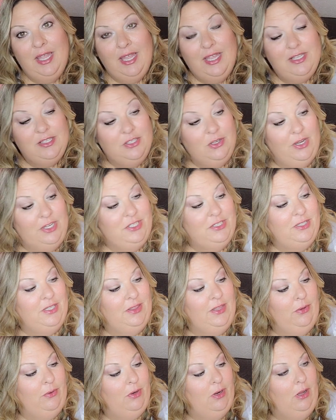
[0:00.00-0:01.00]
And so I just
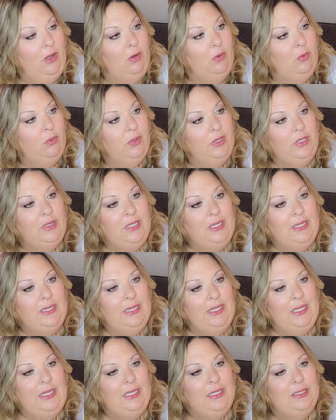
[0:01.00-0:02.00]
thought they were all really
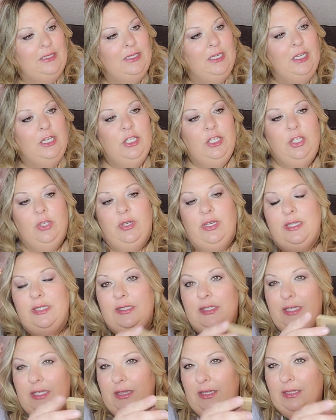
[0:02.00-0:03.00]
neat. You can
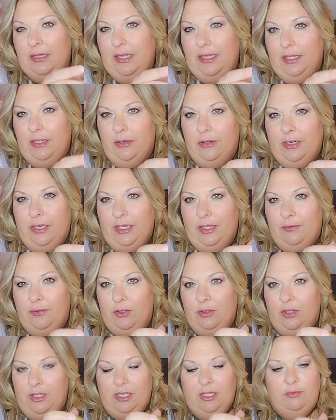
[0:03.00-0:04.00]
see the layering if
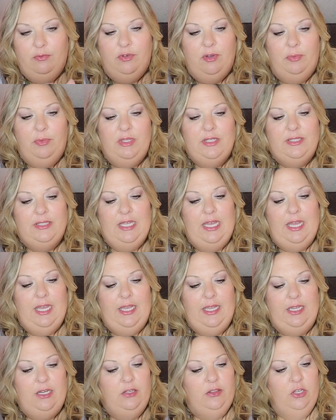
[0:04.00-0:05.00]
you look at them from the
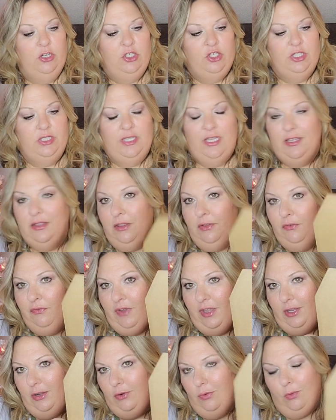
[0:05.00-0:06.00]
side. They're just like the
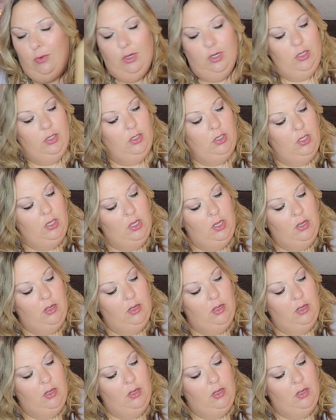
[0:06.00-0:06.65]
fake wood.